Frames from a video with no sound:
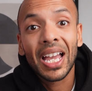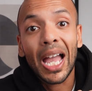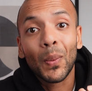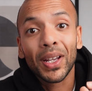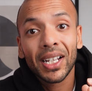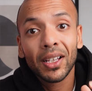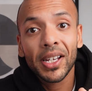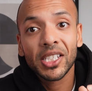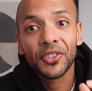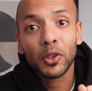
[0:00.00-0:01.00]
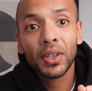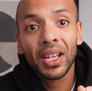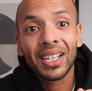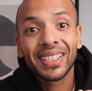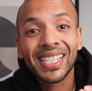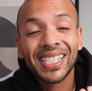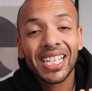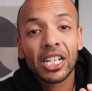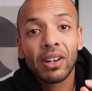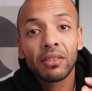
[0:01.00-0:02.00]
And when clients feel that, they
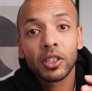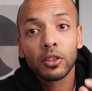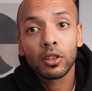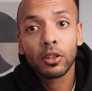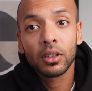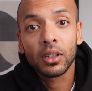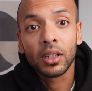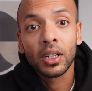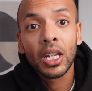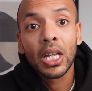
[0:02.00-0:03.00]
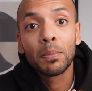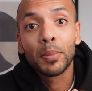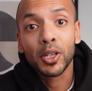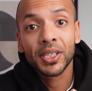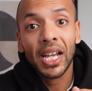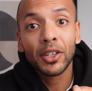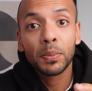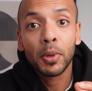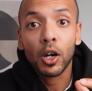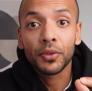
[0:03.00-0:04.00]
stick around a lot longer, because now you're
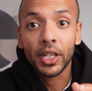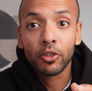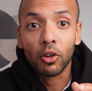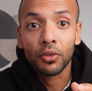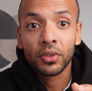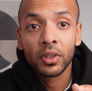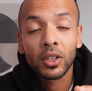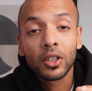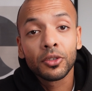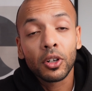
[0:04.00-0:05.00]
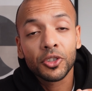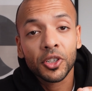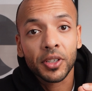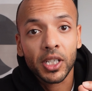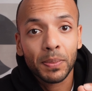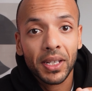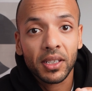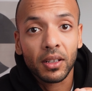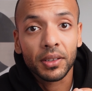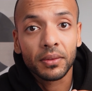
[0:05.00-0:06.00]
part of their growth, not just an expense
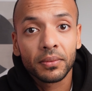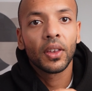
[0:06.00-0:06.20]
line.